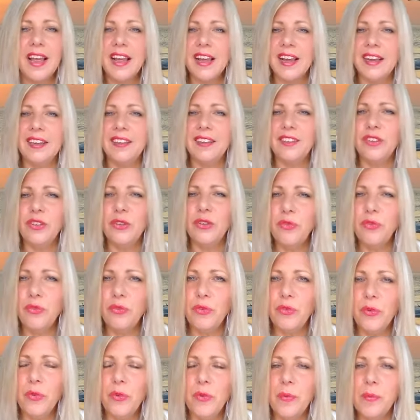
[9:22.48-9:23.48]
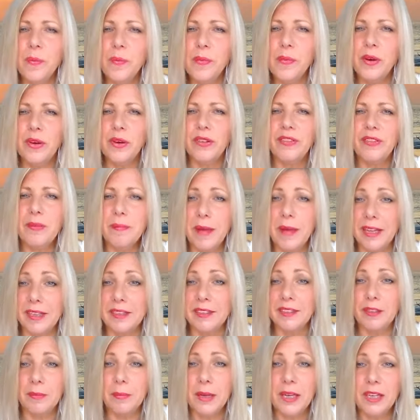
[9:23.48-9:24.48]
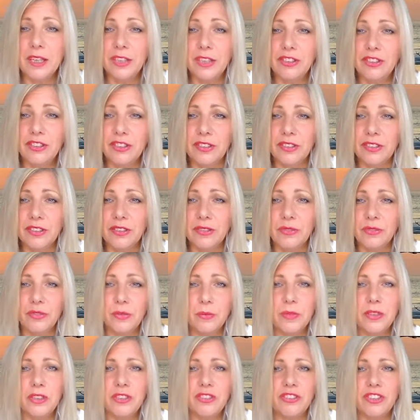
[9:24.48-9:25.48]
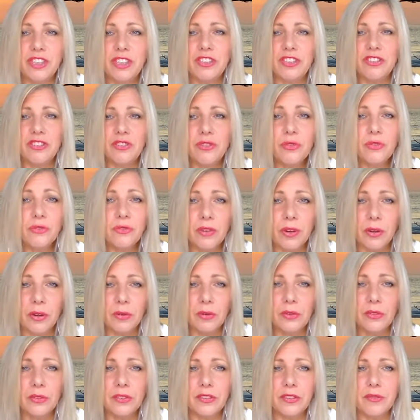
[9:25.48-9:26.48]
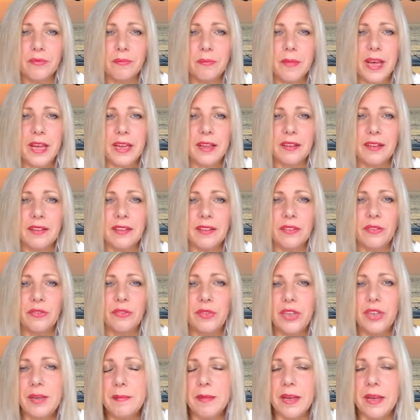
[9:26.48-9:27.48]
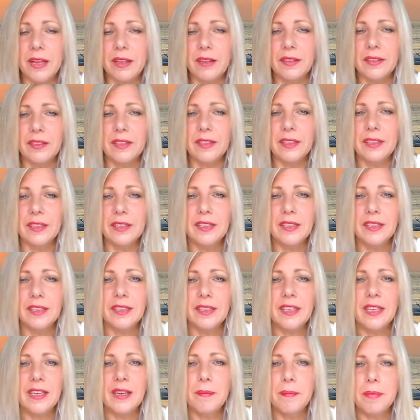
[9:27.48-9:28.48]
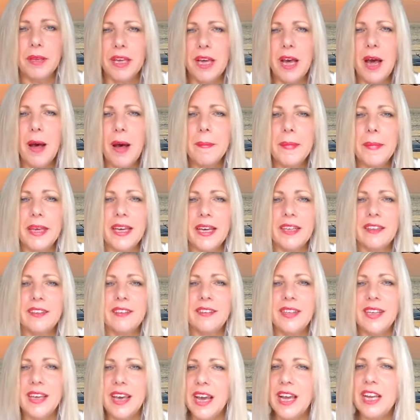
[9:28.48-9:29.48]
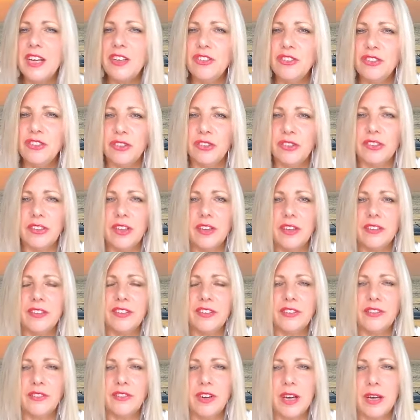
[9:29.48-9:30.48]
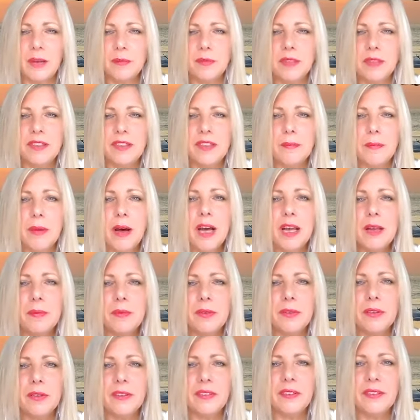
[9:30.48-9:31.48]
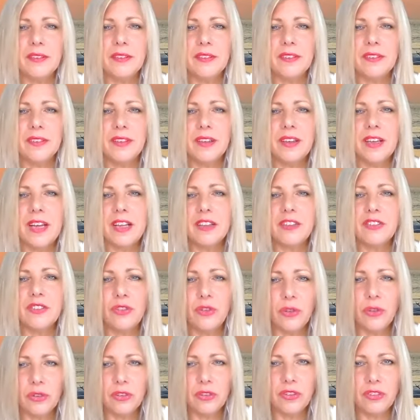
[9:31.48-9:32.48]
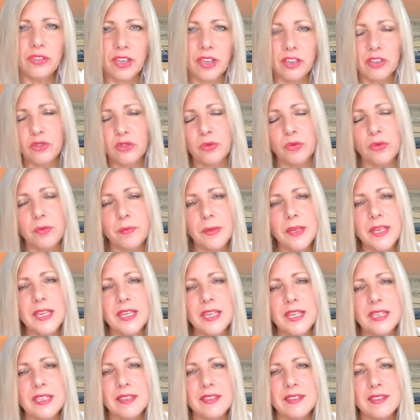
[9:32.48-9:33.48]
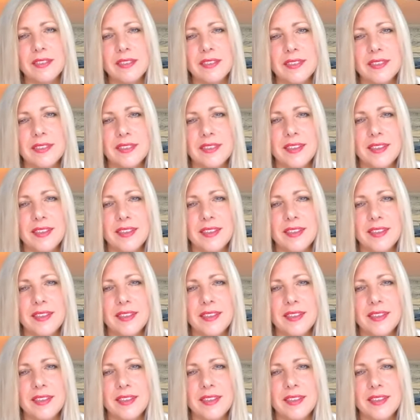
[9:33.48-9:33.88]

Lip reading: It is a form of emancipation from the traditional roles of male and female, becoming as the angels are described in the Bible, as non-sexual beings.